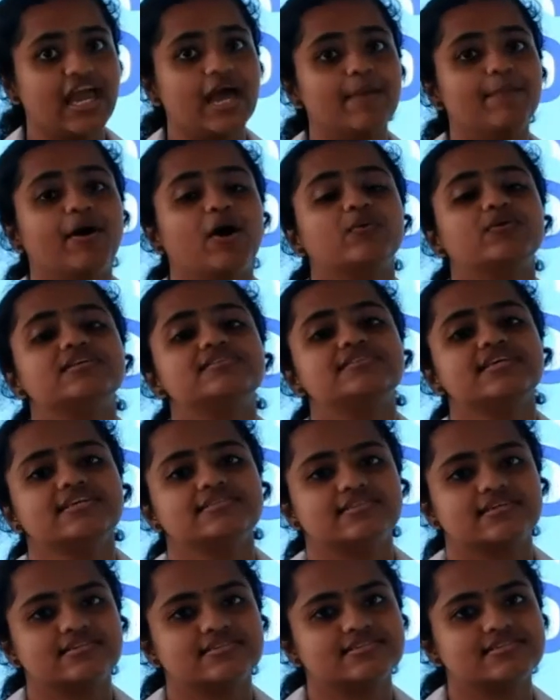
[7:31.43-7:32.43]
about
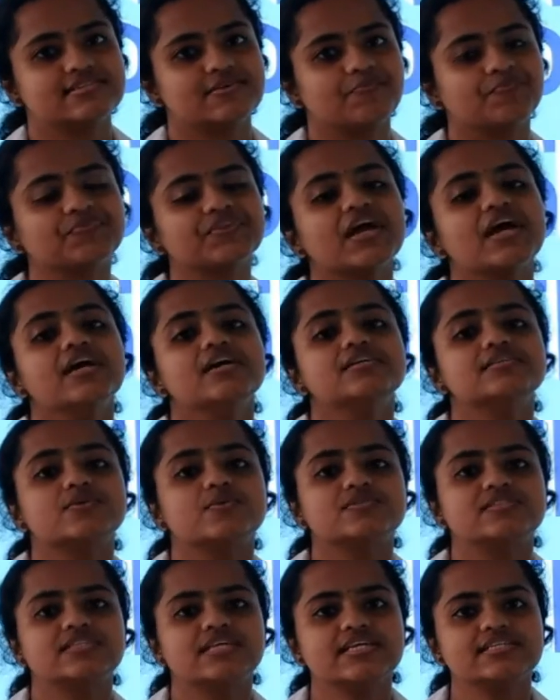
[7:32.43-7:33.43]
seasons. So
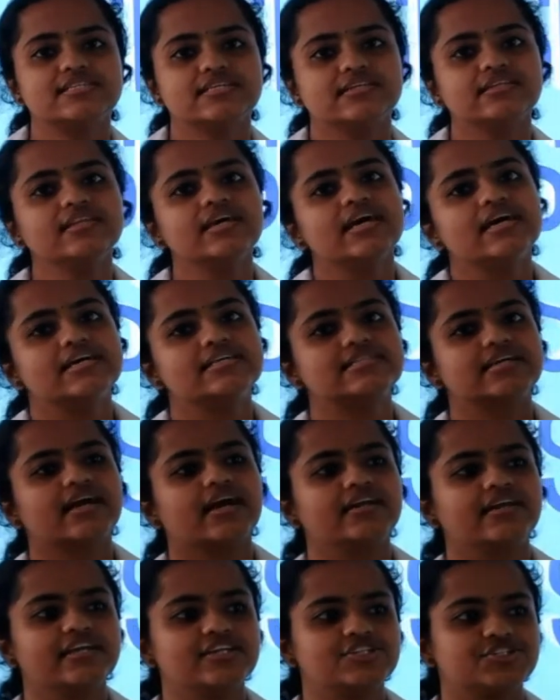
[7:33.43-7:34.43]
season is a
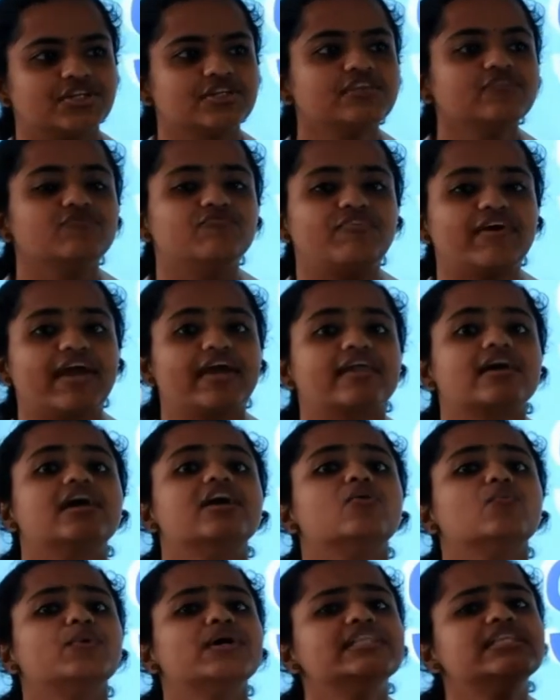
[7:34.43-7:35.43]
condition where a
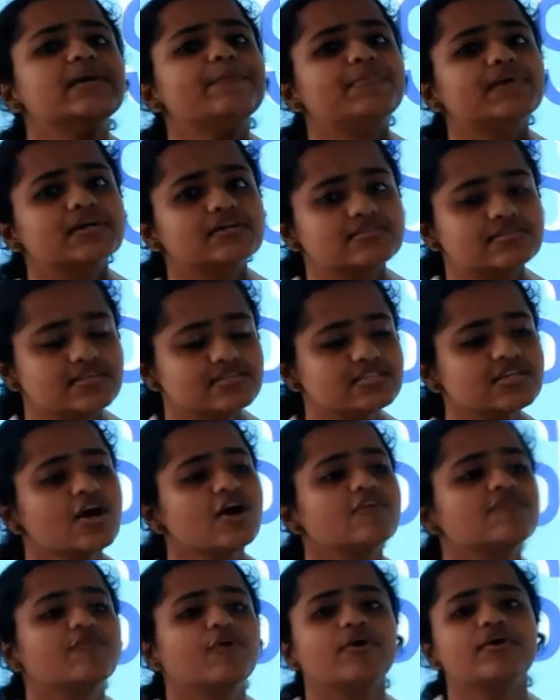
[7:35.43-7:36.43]
weather persists
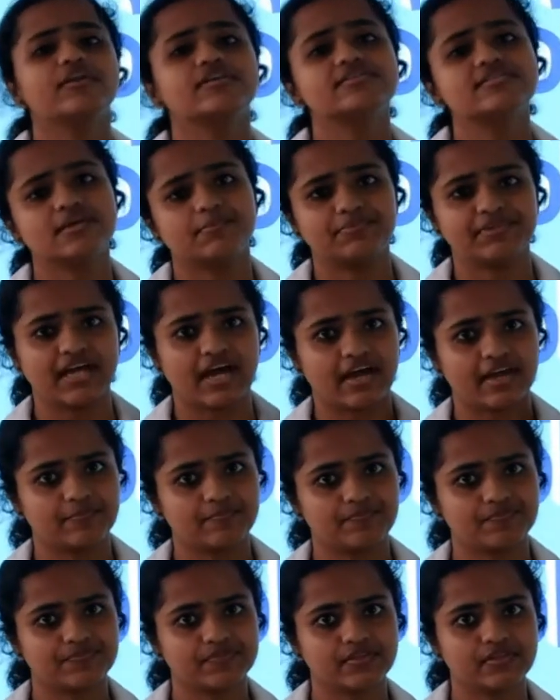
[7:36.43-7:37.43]
for some time.
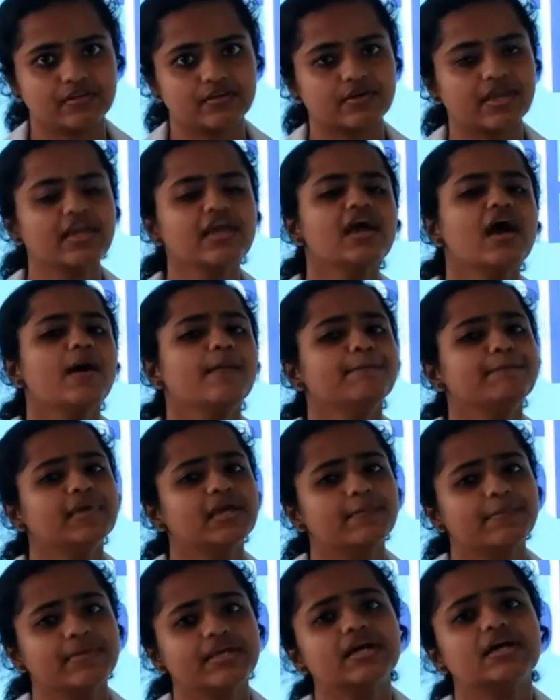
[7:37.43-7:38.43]
Okay,
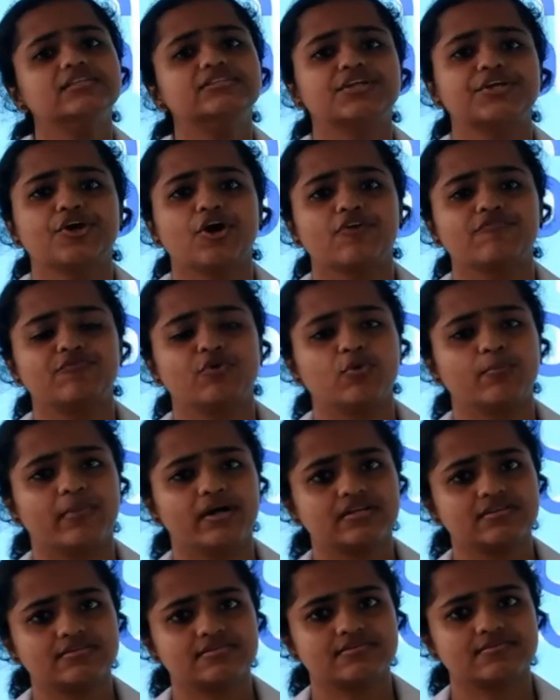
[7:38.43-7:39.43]
maybe a 3 or 4
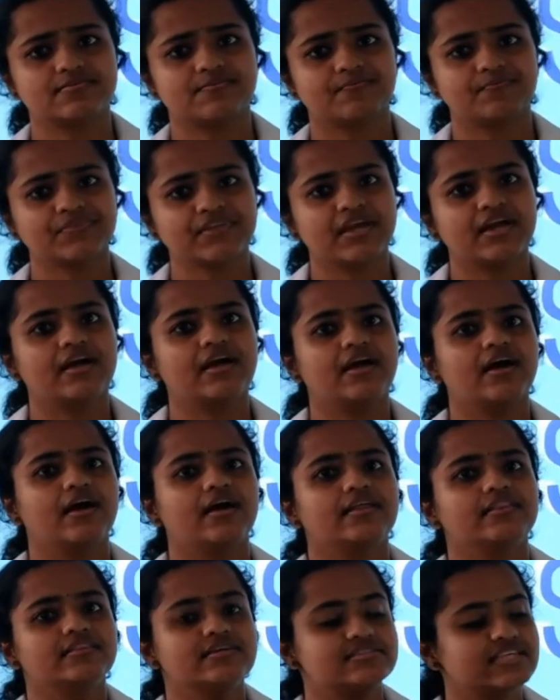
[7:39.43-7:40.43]
months.
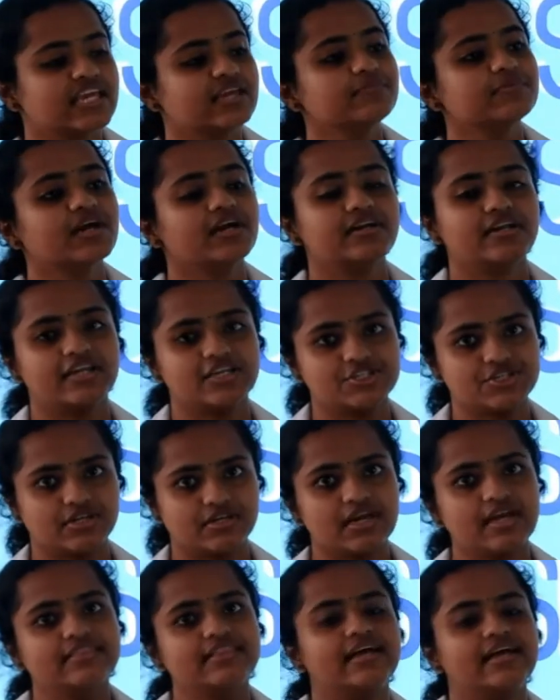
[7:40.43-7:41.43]
The same
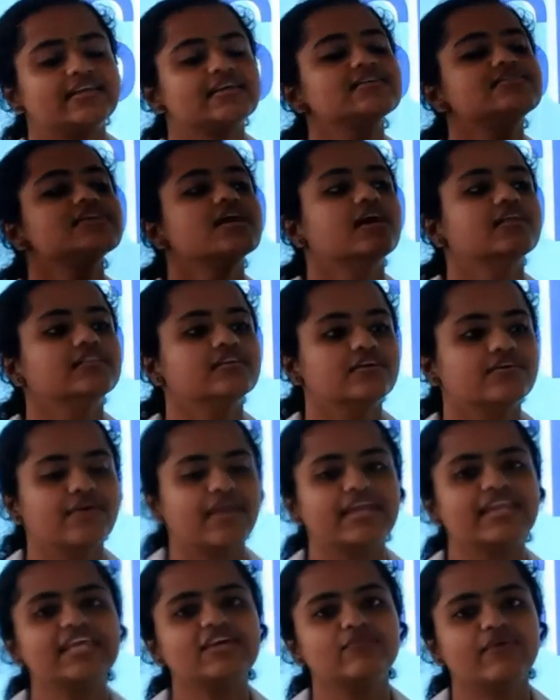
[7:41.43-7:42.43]
condition, that is the
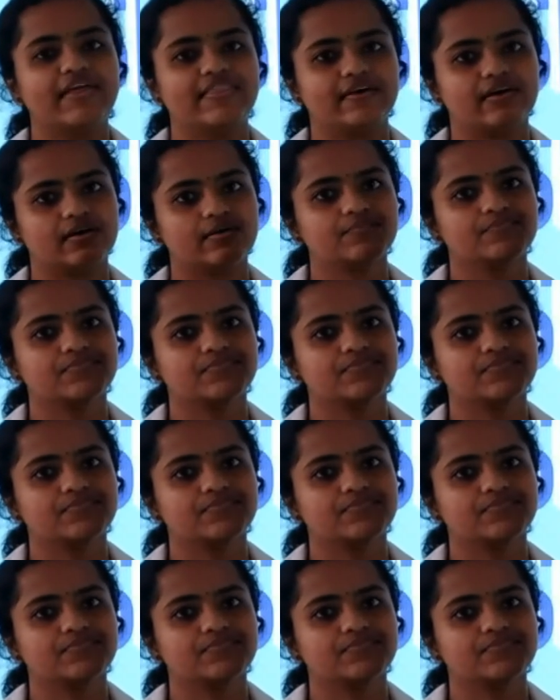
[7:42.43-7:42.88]
rainy weather,